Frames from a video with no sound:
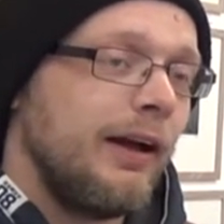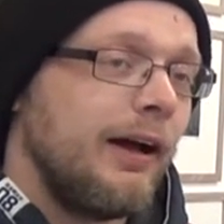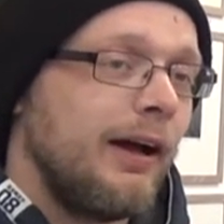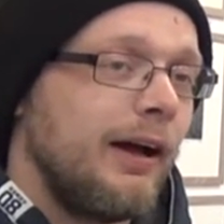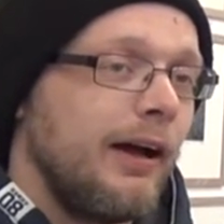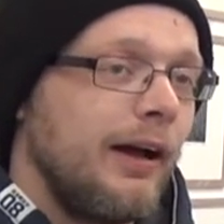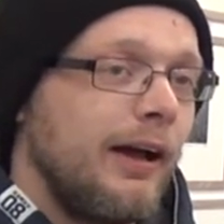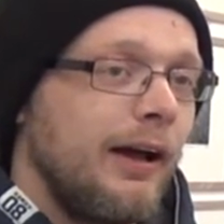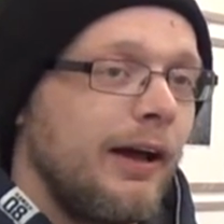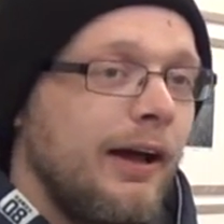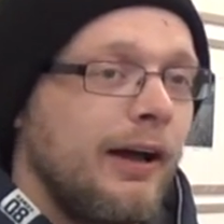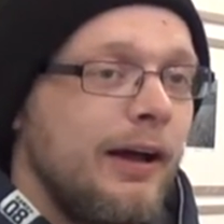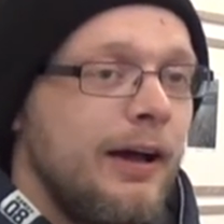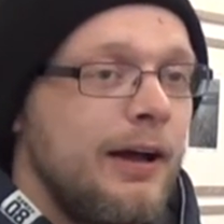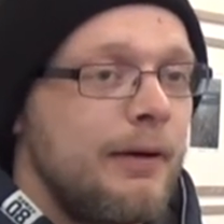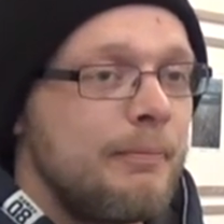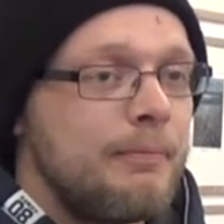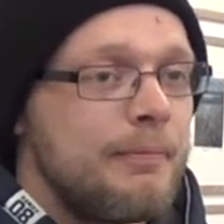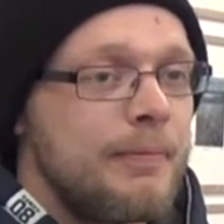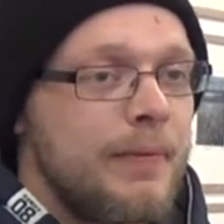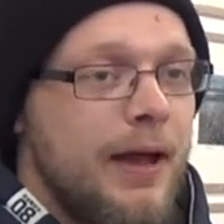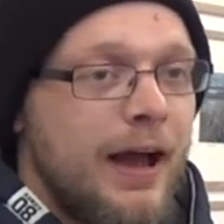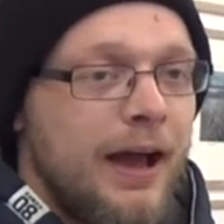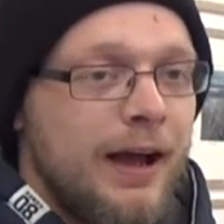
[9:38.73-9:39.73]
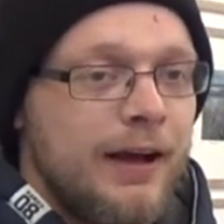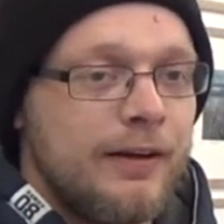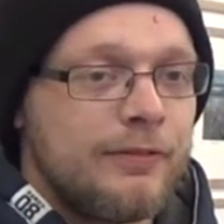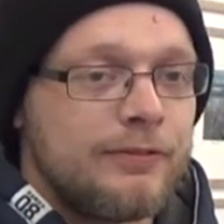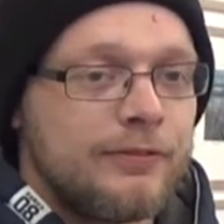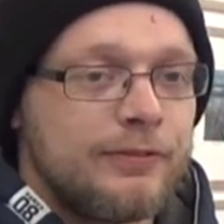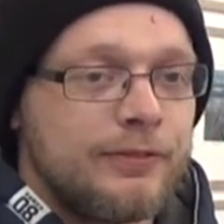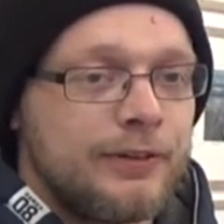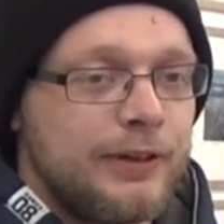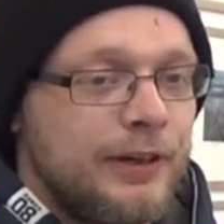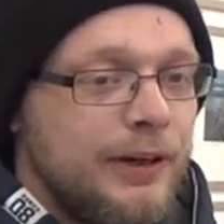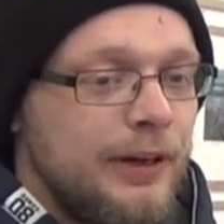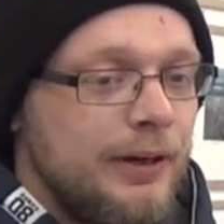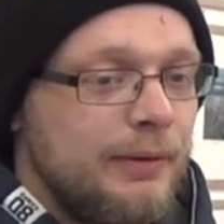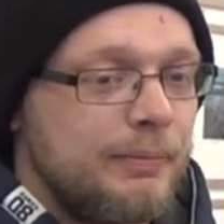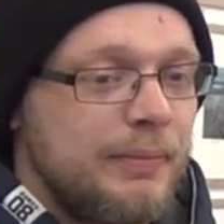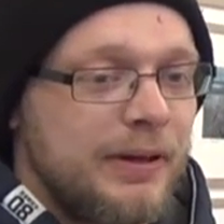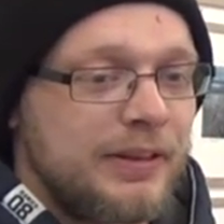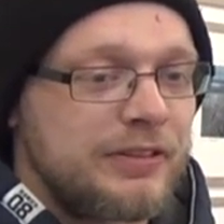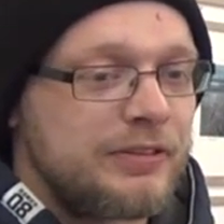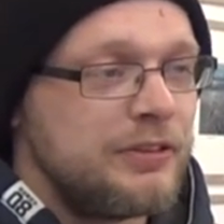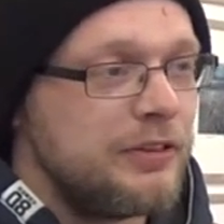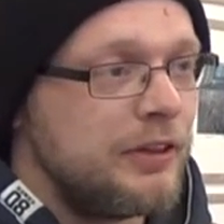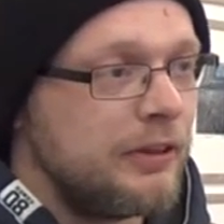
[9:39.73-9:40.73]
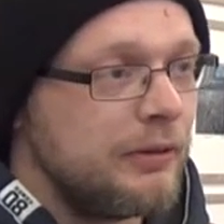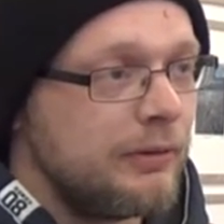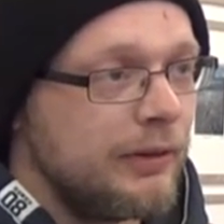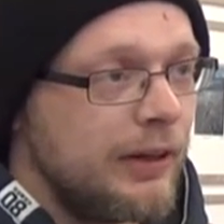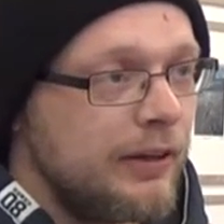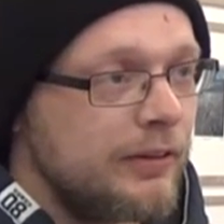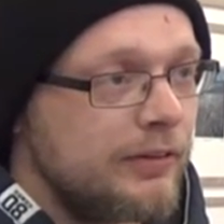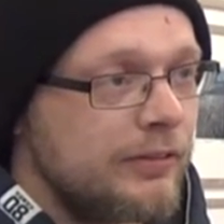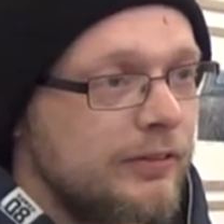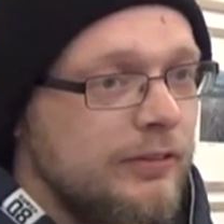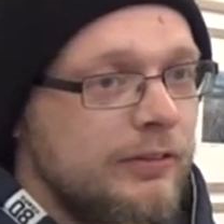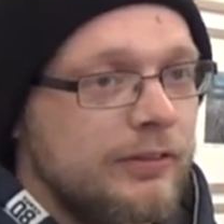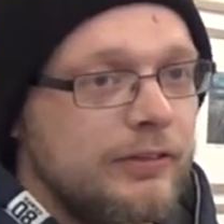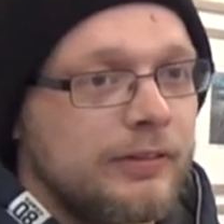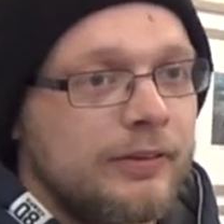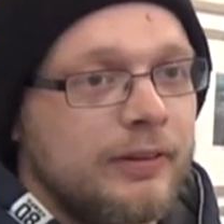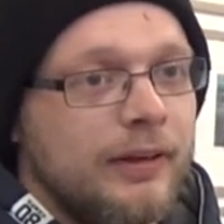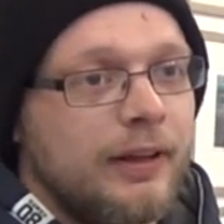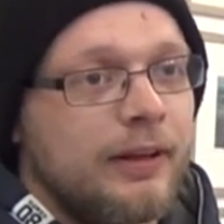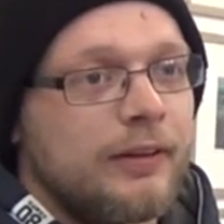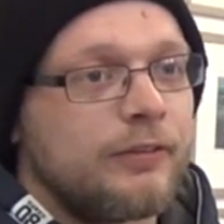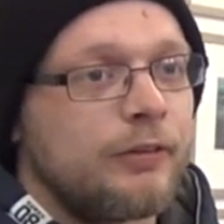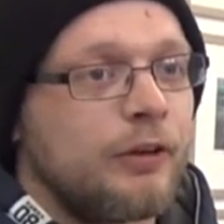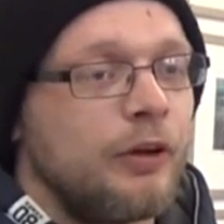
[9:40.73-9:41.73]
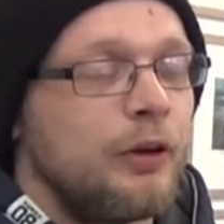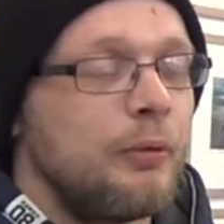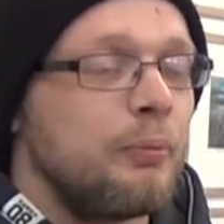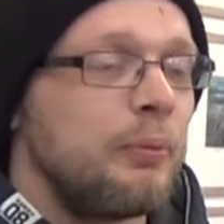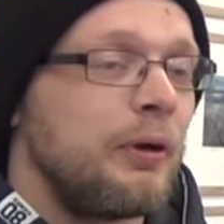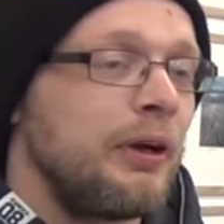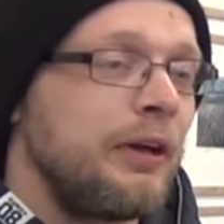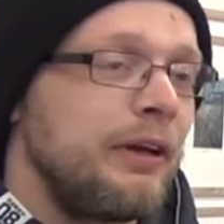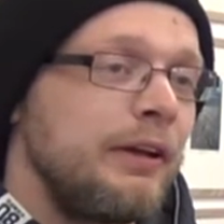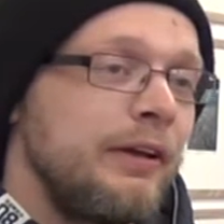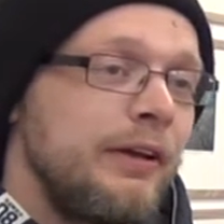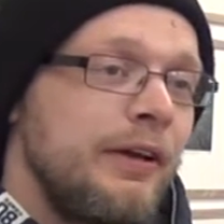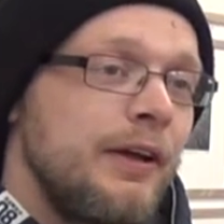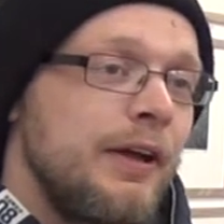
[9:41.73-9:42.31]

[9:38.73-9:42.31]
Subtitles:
I have my to-do lists, so it'd be